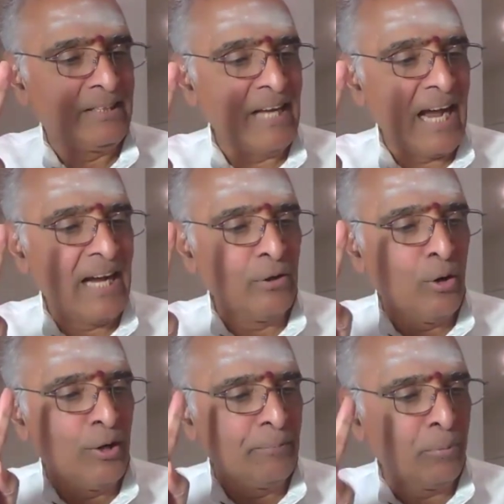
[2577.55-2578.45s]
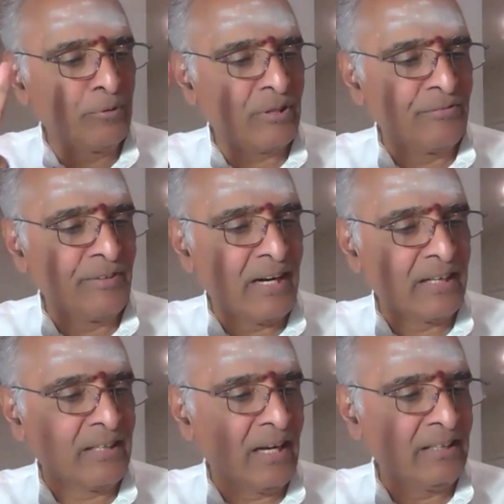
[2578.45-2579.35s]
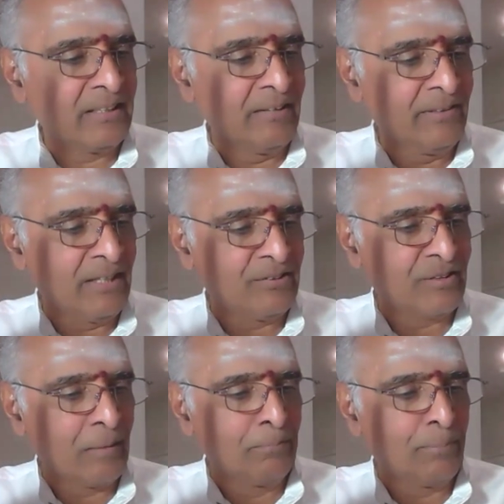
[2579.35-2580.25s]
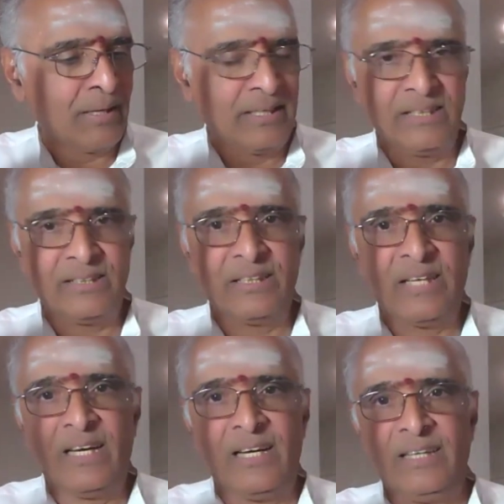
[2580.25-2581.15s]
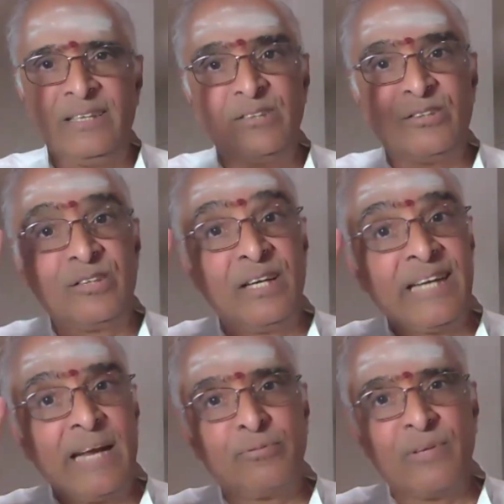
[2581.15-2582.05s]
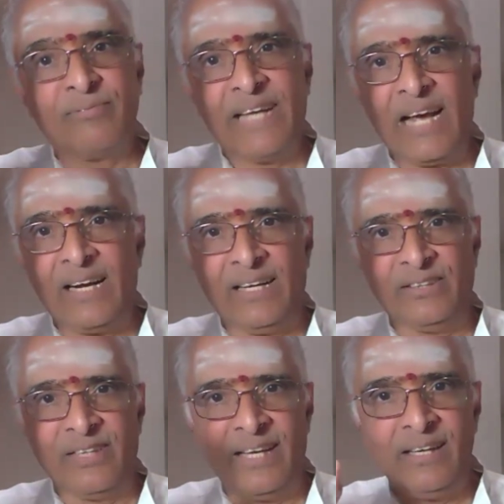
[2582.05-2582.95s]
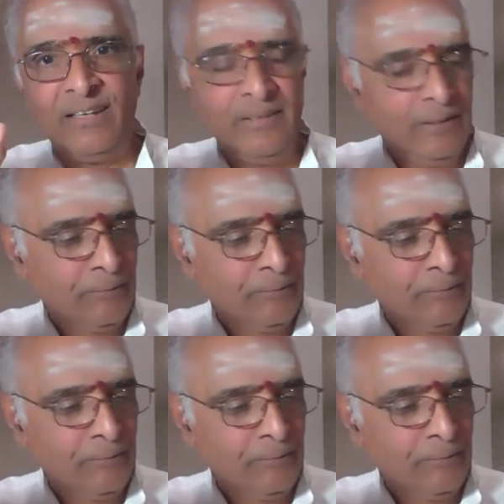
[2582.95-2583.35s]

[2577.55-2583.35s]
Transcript: Tyago hi purushavyartha trivida samprakirtita. It is 3 types of tyaga is there.